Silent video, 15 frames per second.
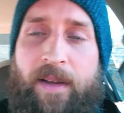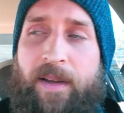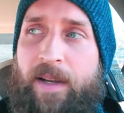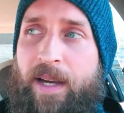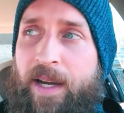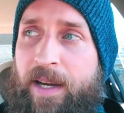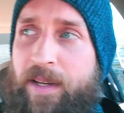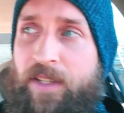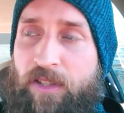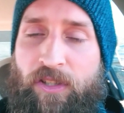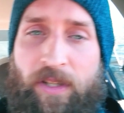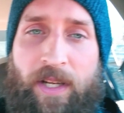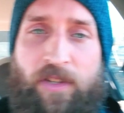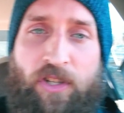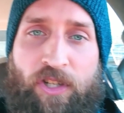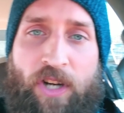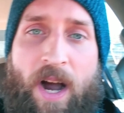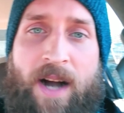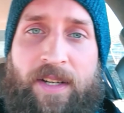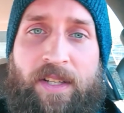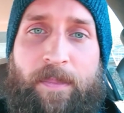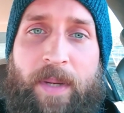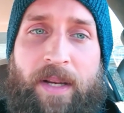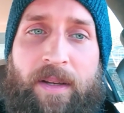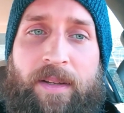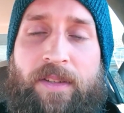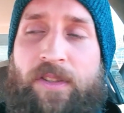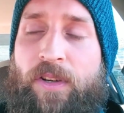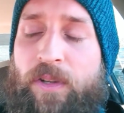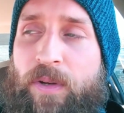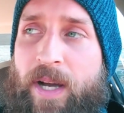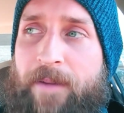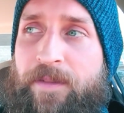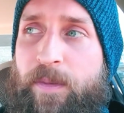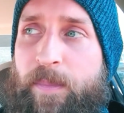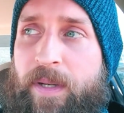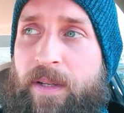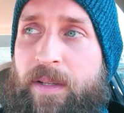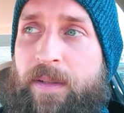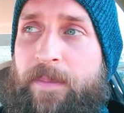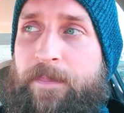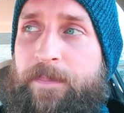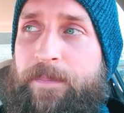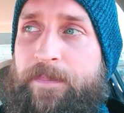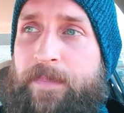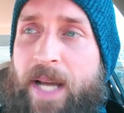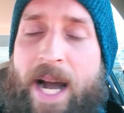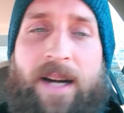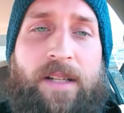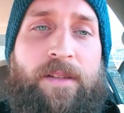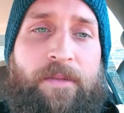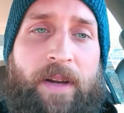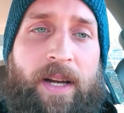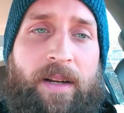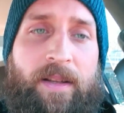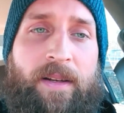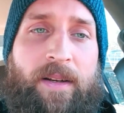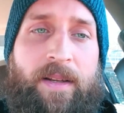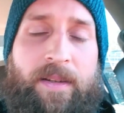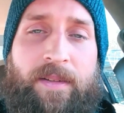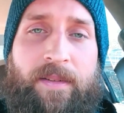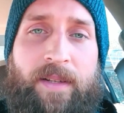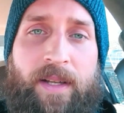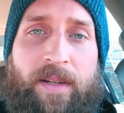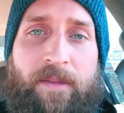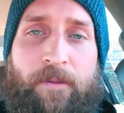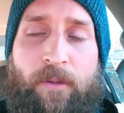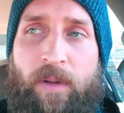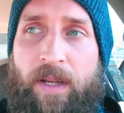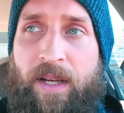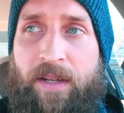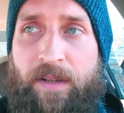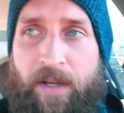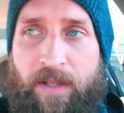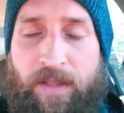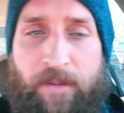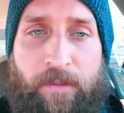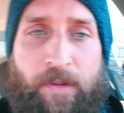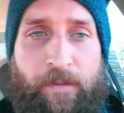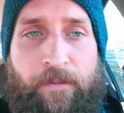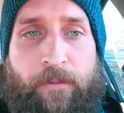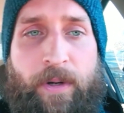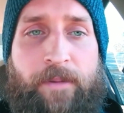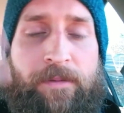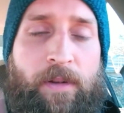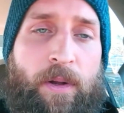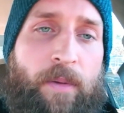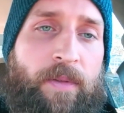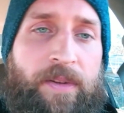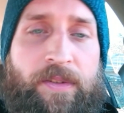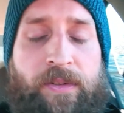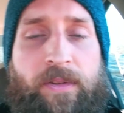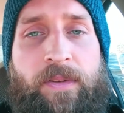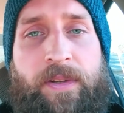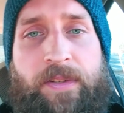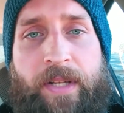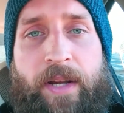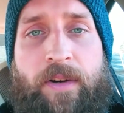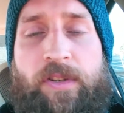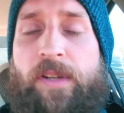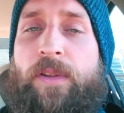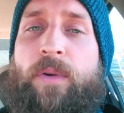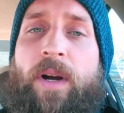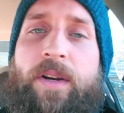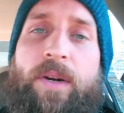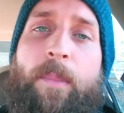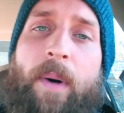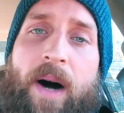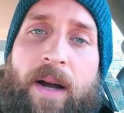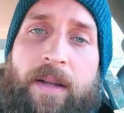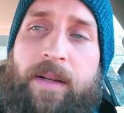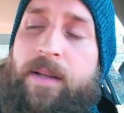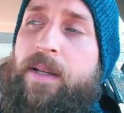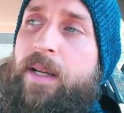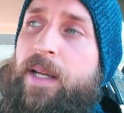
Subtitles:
and it shocks me. So you have to be activated and fully conductive to free flow this energy throughout your body.